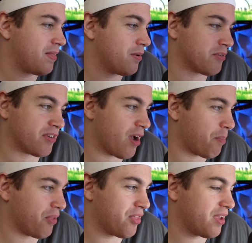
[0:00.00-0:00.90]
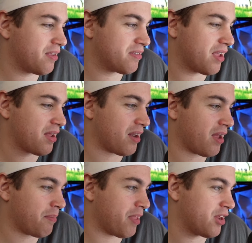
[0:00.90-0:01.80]
There was a couple things that
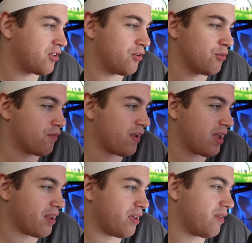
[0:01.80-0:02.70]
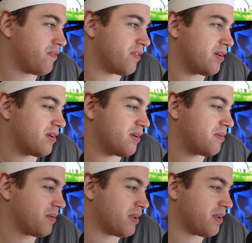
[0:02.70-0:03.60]
I'm not a huge fan of,
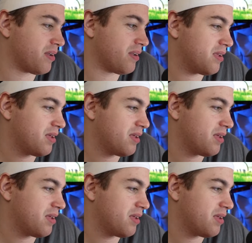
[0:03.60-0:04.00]
and